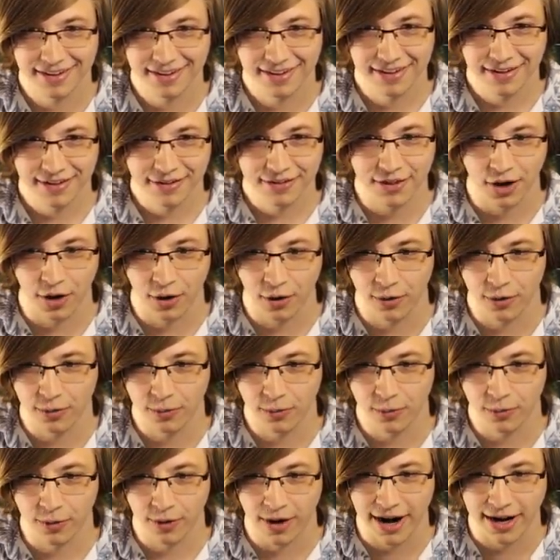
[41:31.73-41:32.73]
Though,
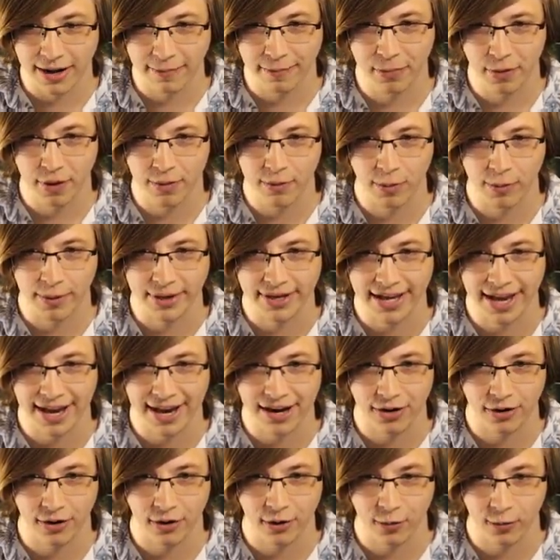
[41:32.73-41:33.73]
we're at a point where we
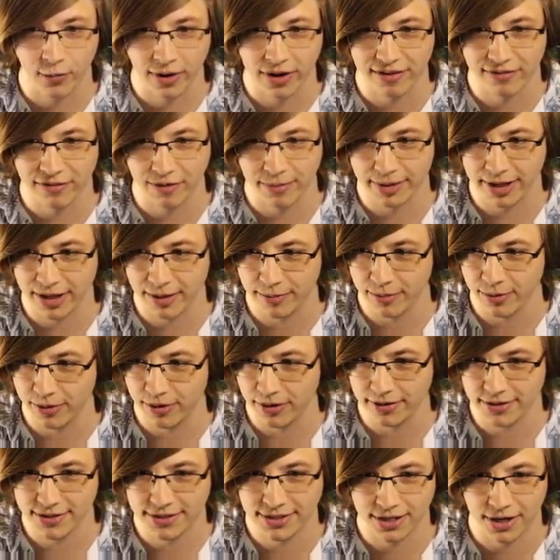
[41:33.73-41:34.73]
can't hurt one of them
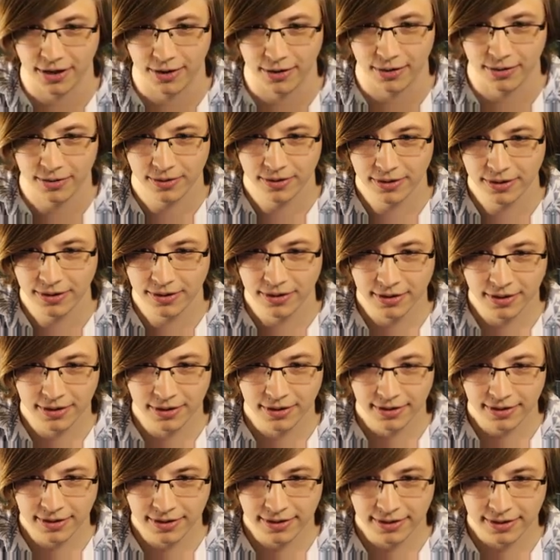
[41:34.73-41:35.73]
anymore, so...
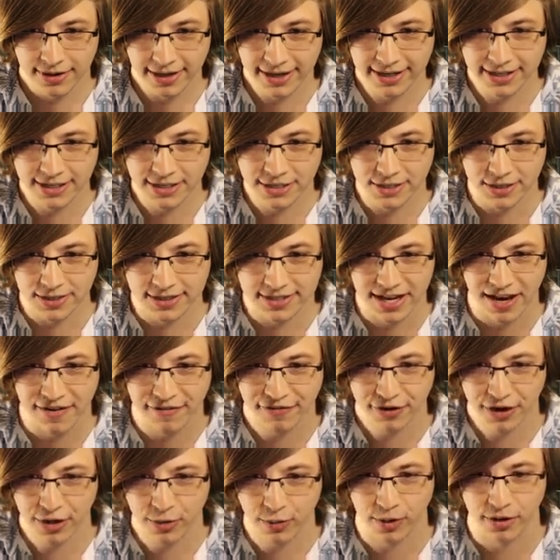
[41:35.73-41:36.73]
It is
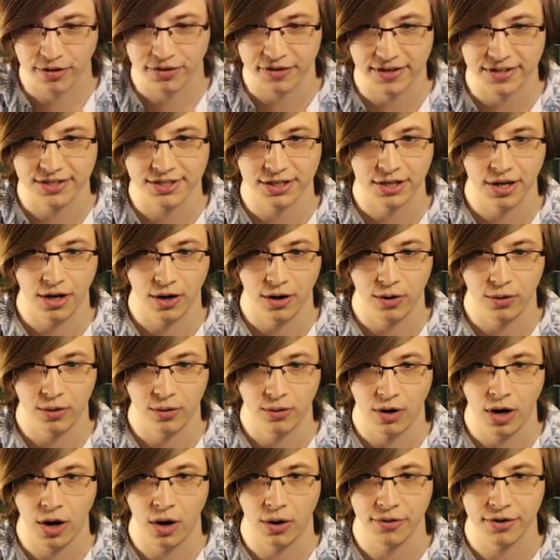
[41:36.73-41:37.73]
definitely worth it to go...
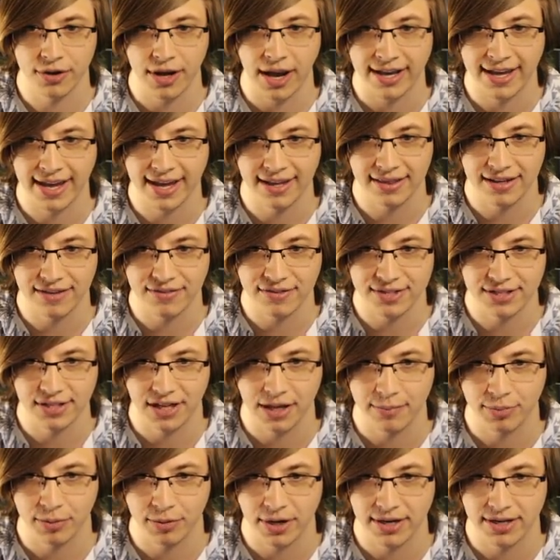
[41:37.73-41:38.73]
Oh, I can't leave until I
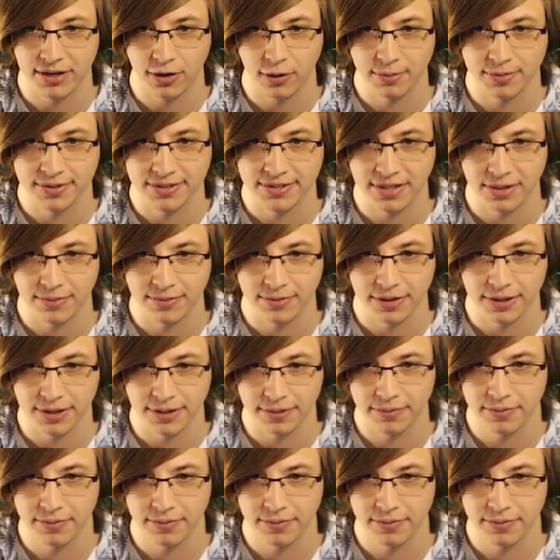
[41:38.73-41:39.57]
break open something.